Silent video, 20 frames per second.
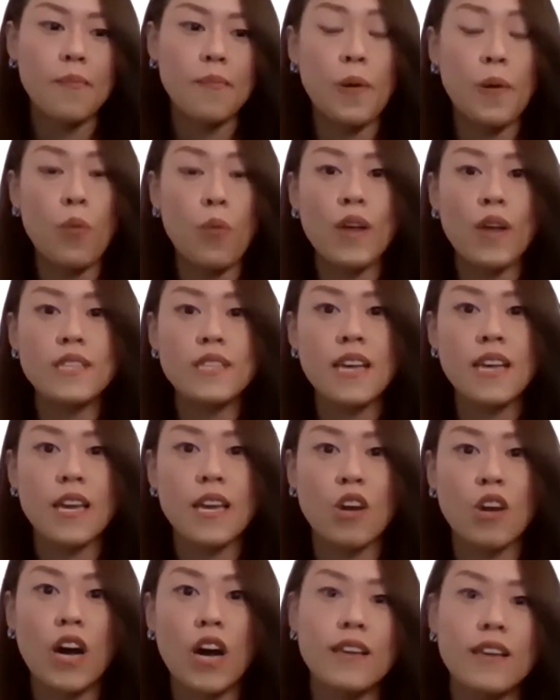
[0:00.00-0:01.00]
But once I
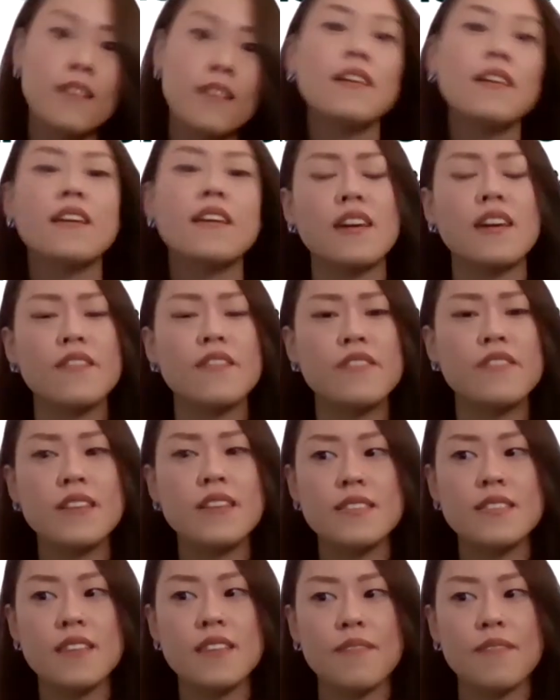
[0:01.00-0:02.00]
got in and I
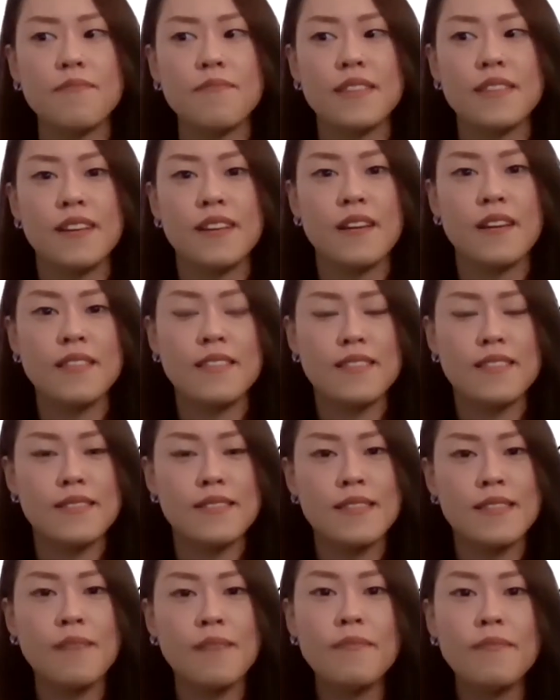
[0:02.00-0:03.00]
realized like
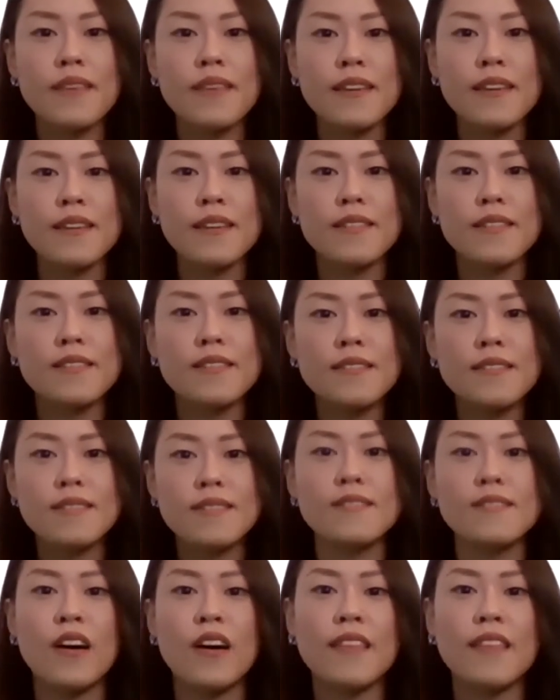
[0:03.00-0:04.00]
something is
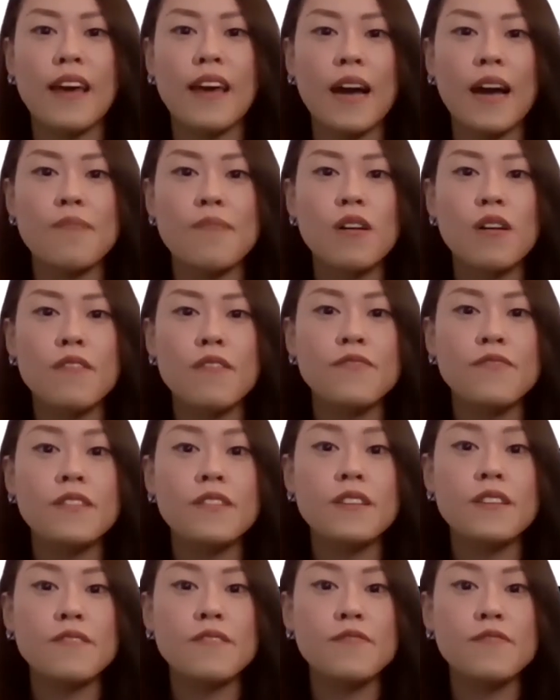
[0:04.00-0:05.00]
just not there. I'm not
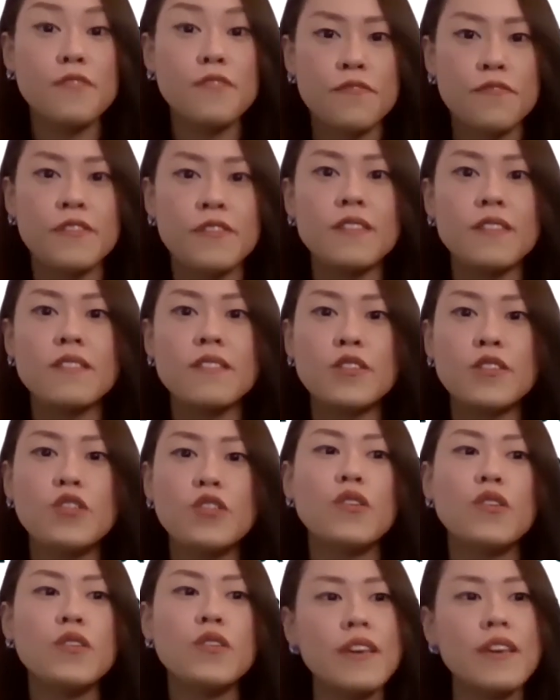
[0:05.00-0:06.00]
feeling fulfilled. You
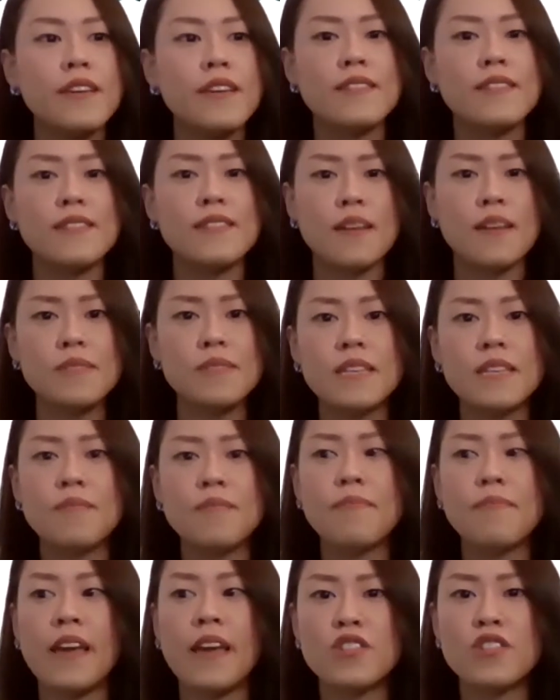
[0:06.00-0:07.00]
know, okay, yes, I'm
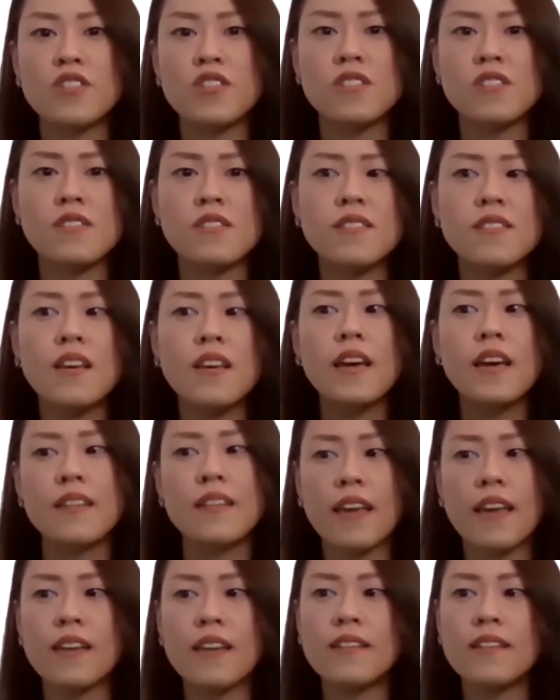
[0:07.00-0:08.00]
seeing patients
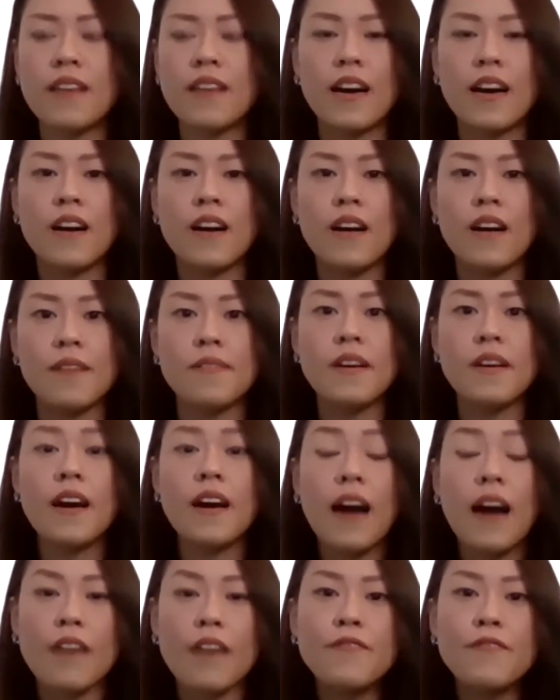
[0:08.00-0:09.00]
day in, day out.
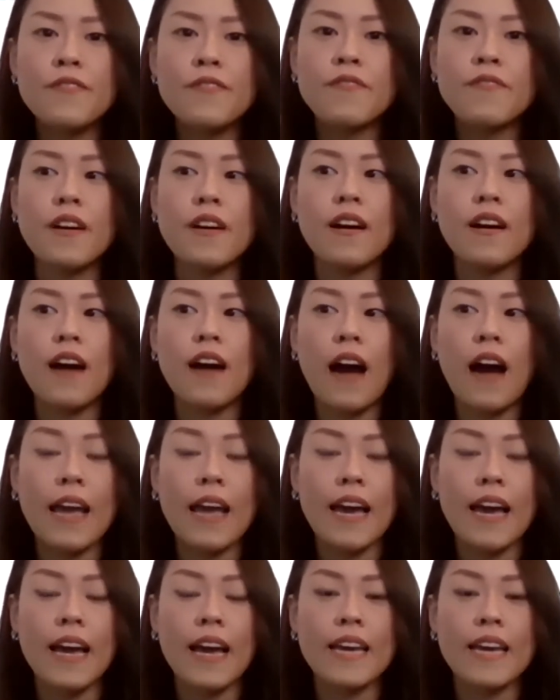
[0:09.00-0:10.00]

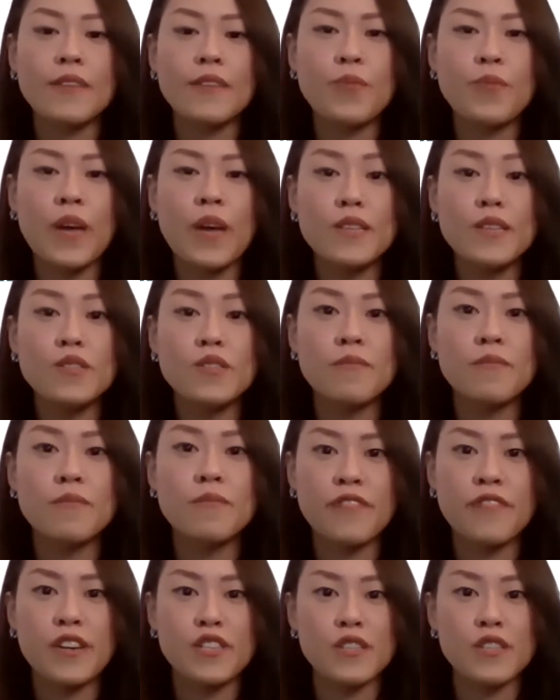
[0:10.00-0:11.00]
I went into the
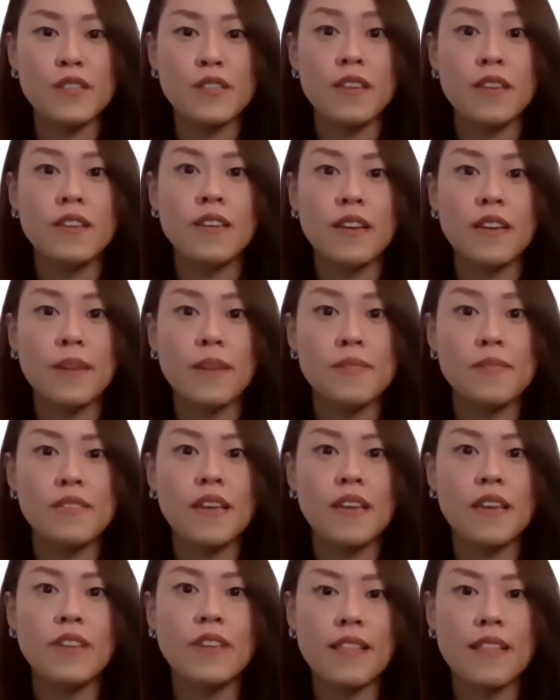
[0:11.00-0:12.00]
profession thinking I'm
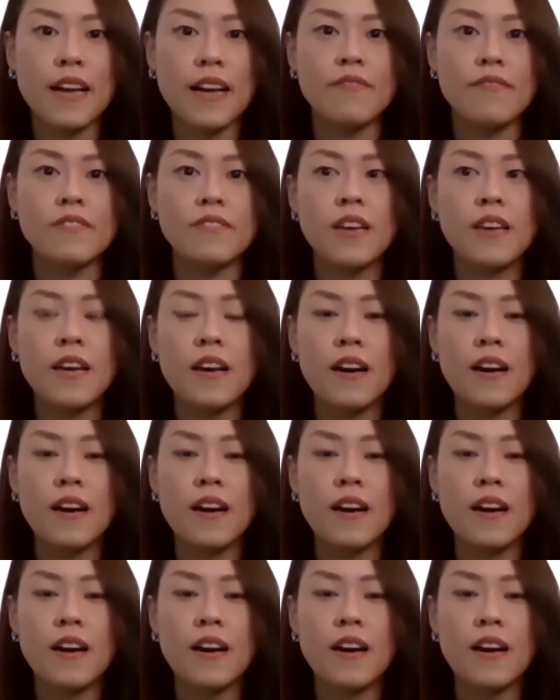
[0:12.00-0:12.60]
saving lives.